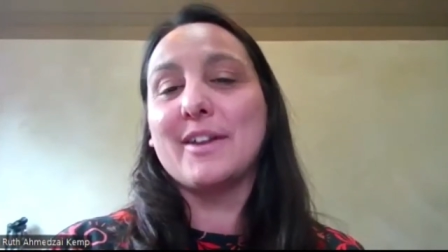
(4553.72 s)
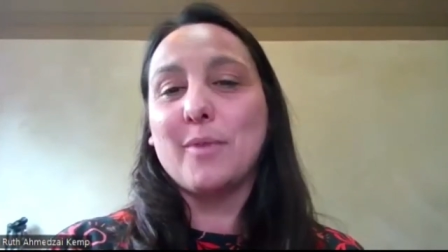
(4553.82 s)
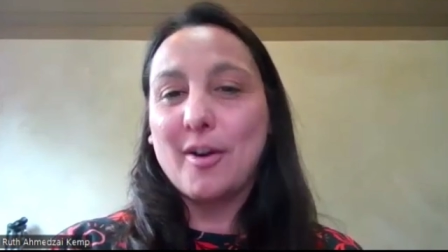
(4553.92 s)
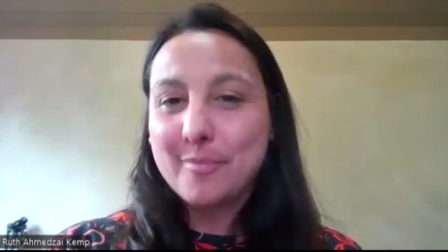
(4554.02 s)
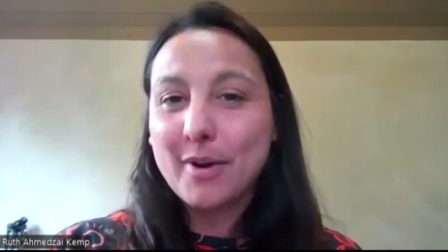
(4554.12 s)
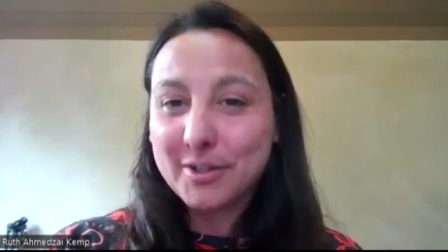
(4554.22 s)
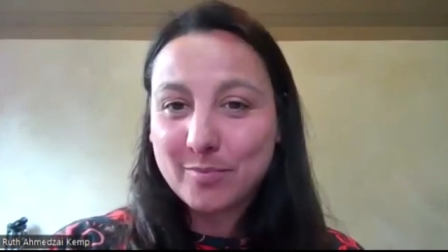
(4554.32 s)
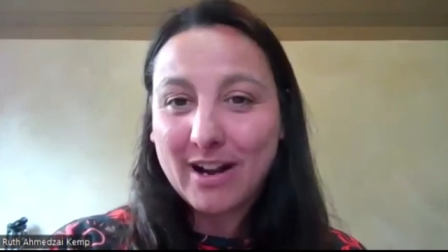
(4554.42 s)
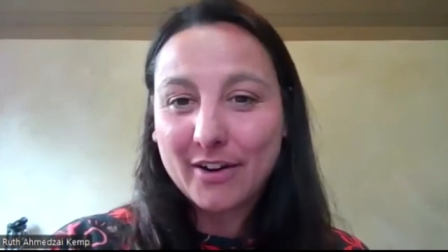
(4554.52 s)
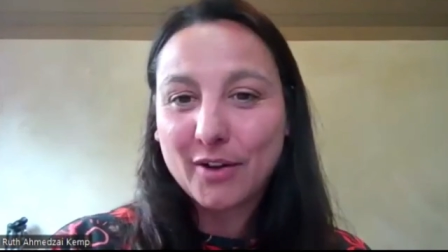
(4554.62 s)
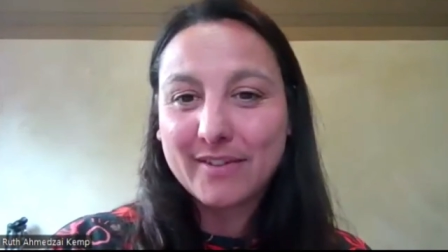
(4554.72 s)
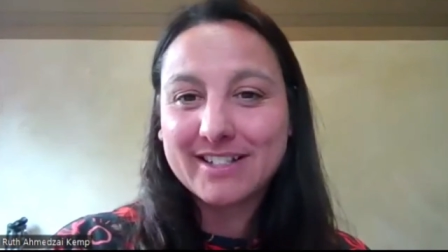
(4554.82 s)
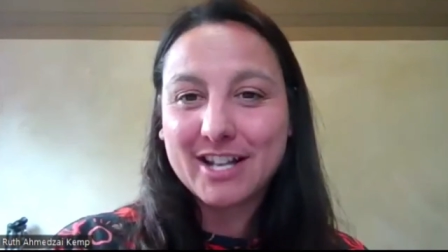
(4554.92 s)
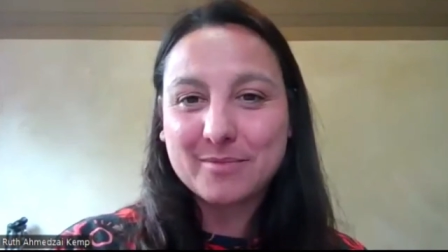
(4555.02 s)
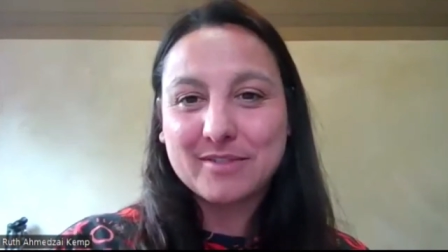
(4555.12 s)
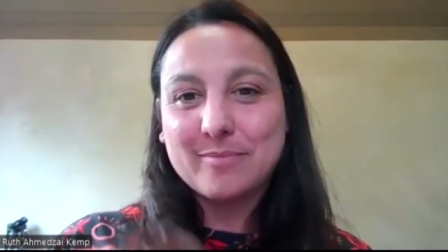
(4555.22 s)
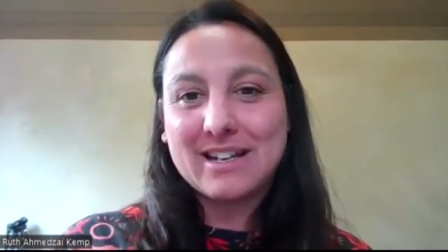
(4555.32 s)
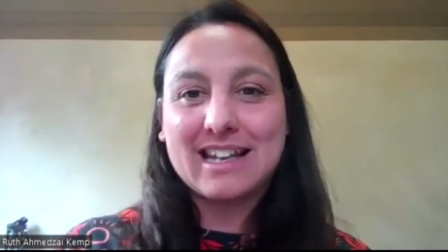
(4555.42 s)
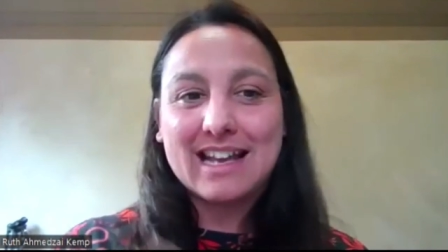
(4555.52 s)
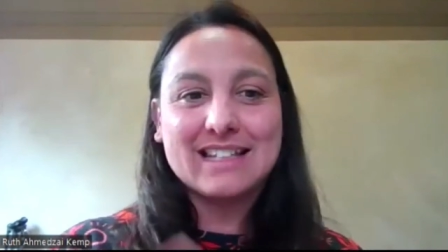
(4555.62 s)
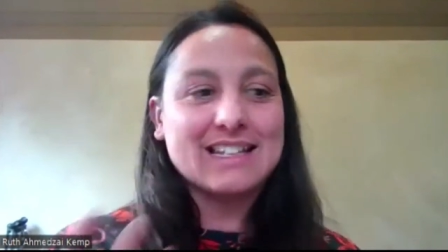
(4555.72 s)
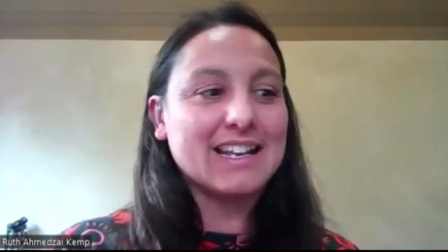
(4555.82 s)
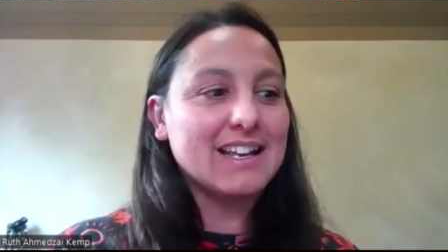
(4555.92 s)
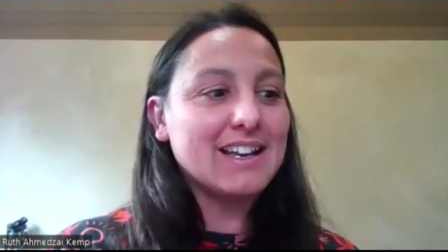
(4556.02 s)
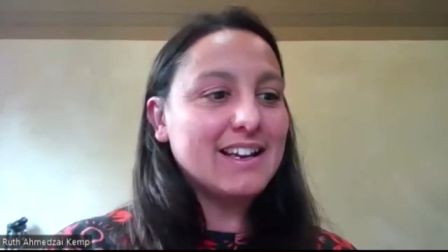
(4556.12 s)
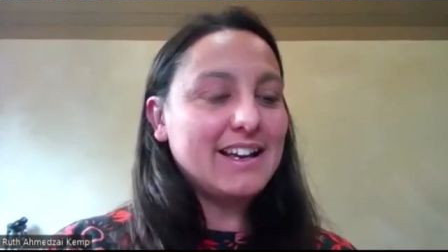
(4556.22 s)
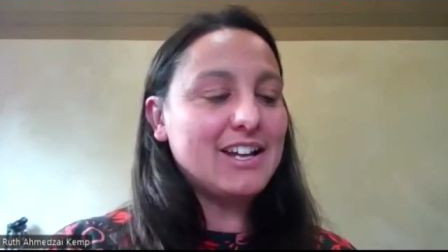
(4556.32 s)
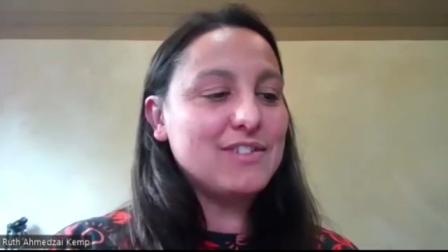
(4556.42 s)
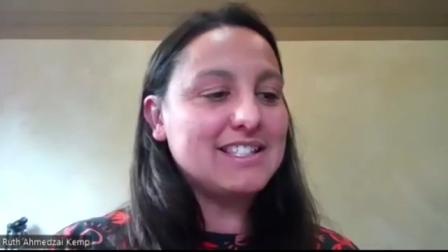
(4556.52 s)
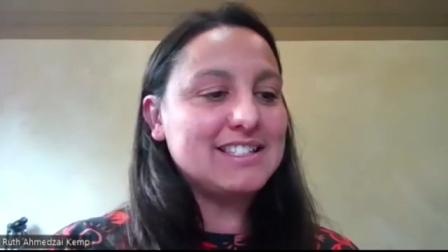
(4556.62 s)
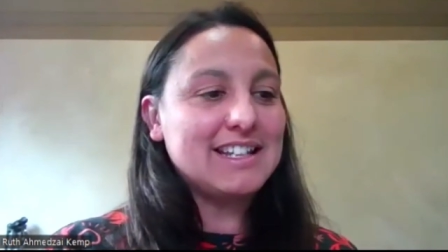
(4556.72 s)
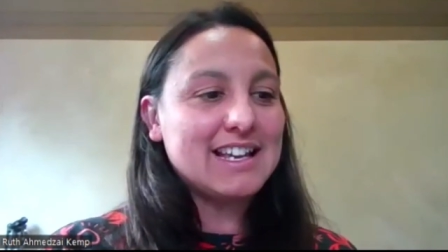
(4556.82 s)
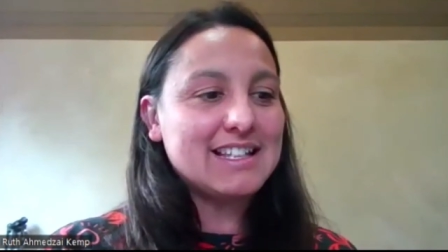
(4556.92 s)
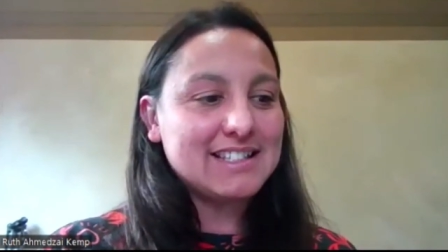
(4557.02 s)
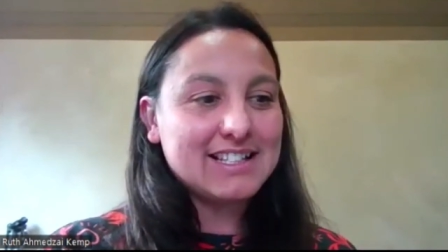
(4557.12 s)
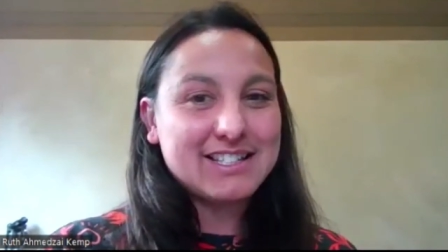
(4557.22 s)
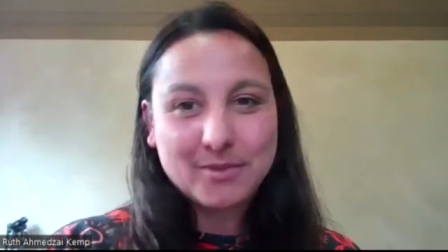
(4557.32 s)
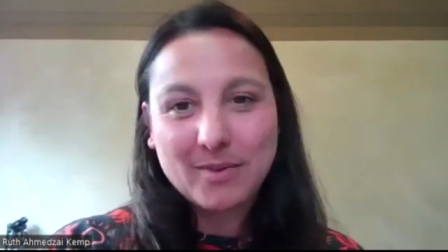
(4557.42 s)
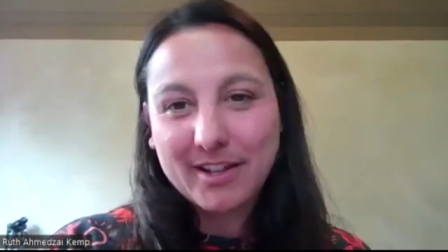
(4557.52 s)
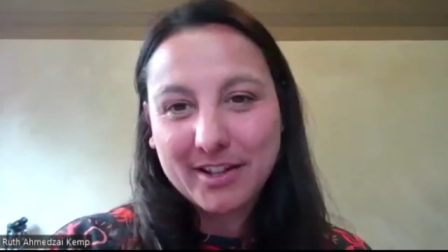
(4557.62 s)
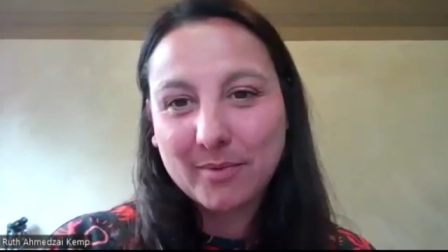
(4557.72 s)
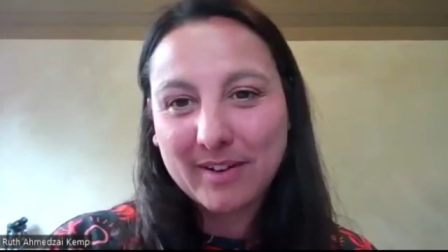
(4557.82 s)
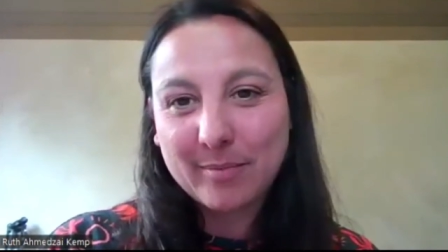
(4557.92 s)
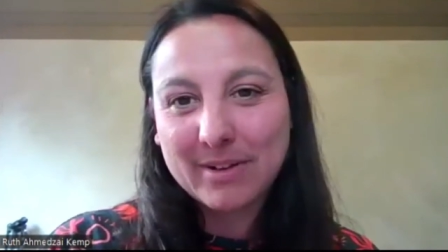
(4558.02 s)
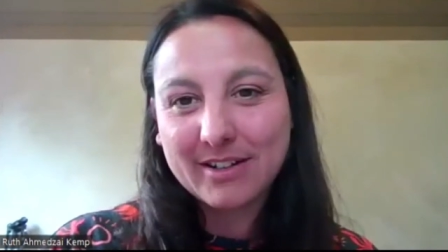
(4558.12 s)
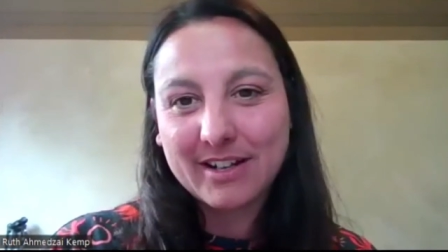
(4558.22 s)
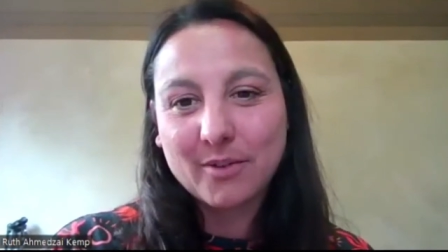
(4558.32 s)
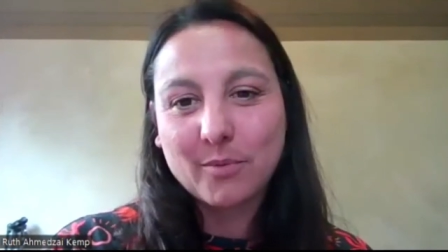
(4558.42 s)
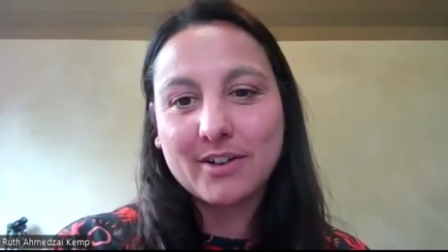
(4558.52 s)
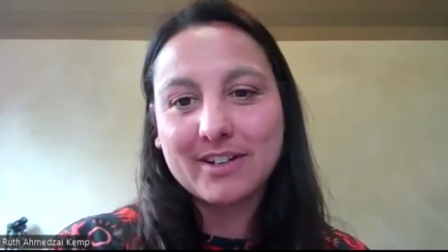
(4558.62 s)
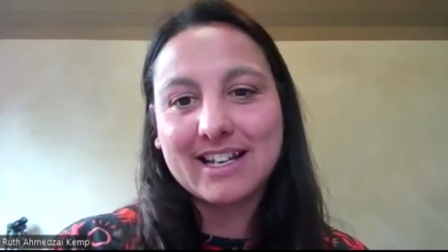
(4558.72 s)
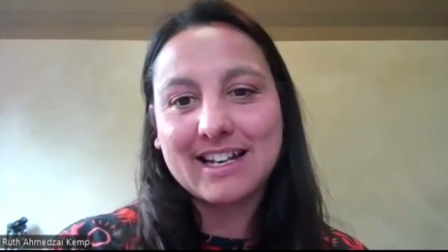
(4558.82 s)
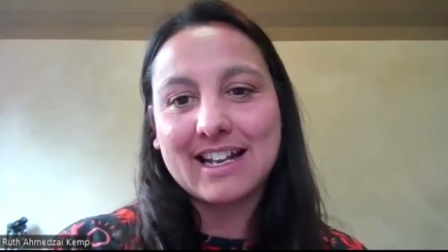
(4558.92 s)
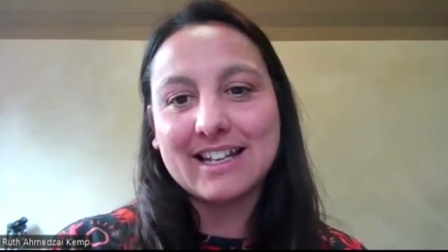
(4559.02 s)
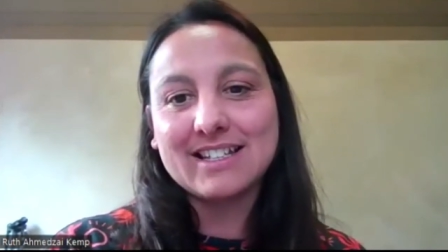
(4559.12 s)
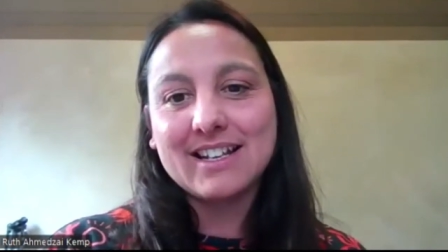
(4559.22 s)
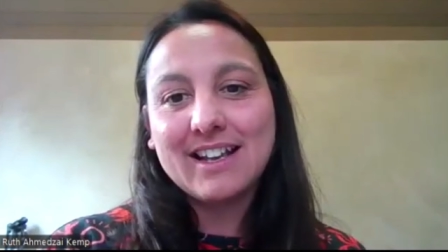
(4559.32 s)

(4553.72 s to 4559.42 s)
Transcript: think what I'm most proud of in terms of mediating in recent years is the work that we've been doing at World Kid Lit